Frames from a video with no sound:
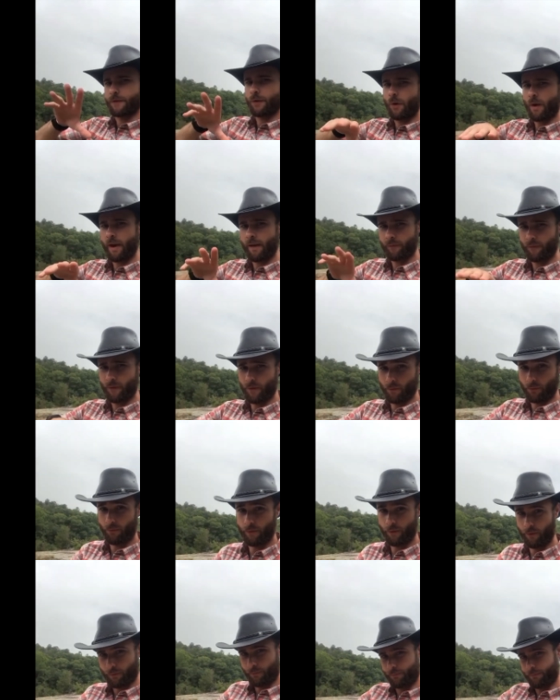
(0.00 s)
you have
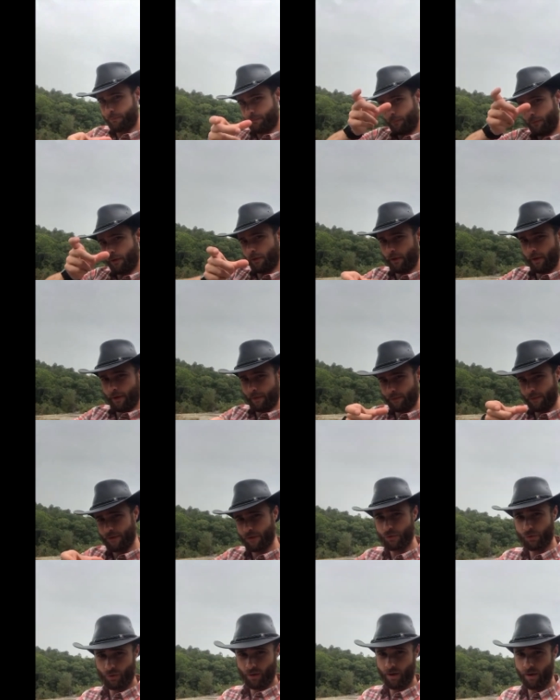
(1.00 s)
the like
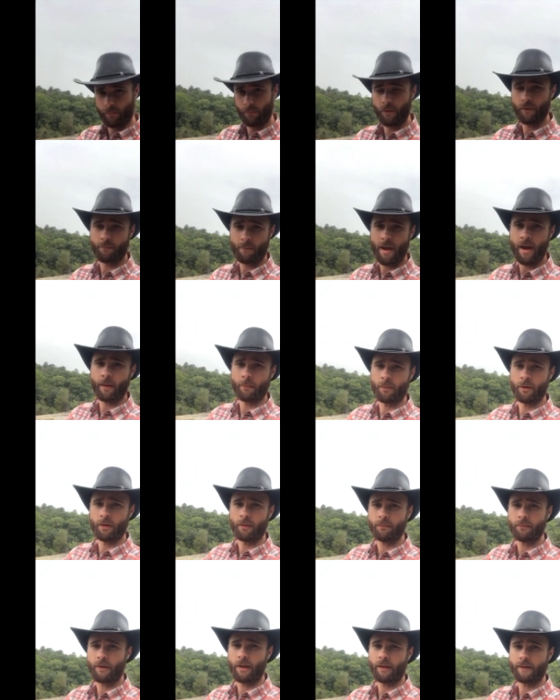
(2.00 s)
stream of magma
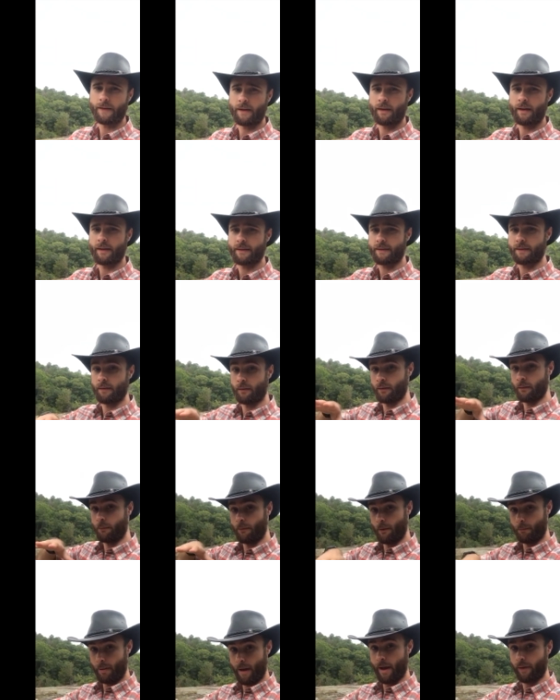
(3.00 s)
that connects the
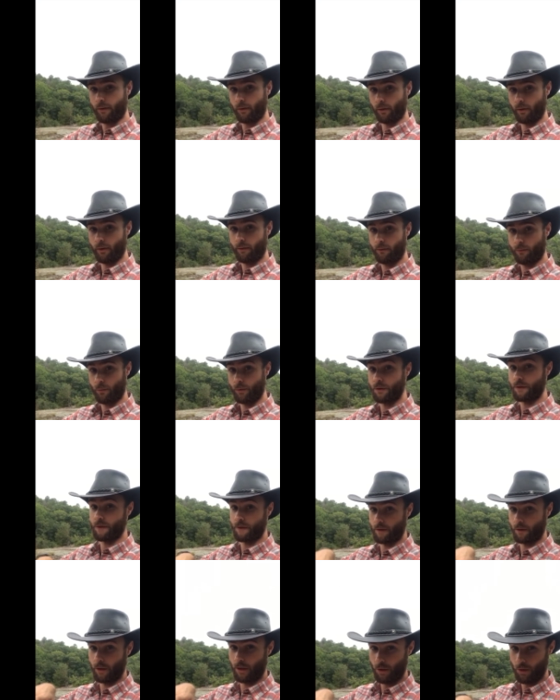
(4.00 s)
batholith, which is
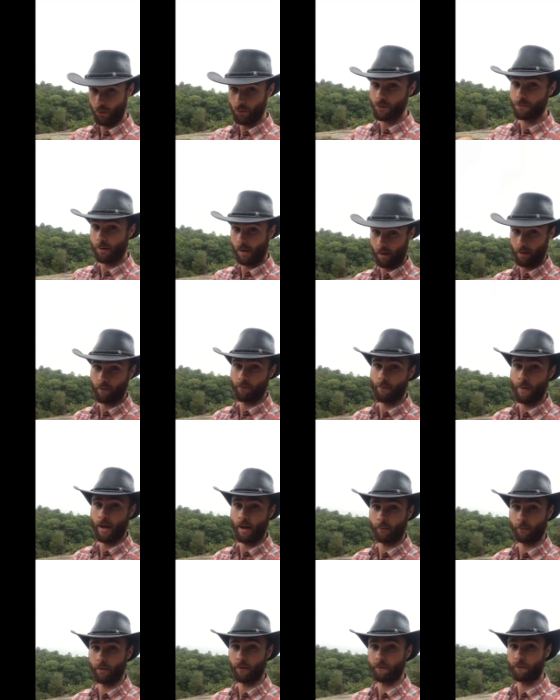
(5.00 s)
the huge body of
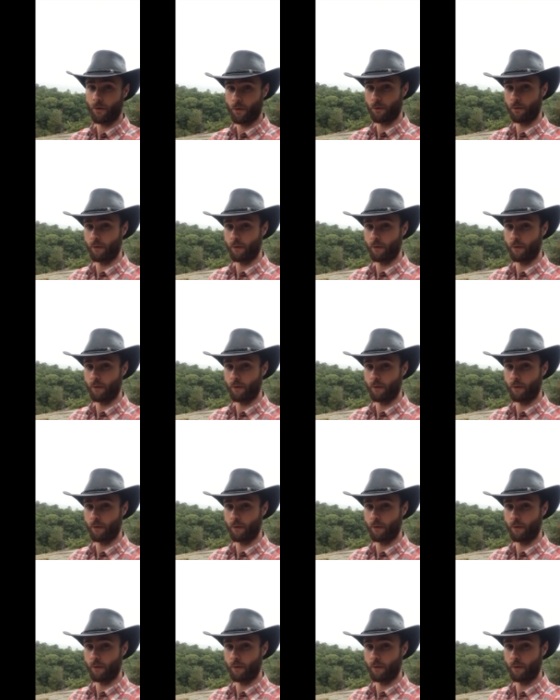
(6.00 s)
magma, further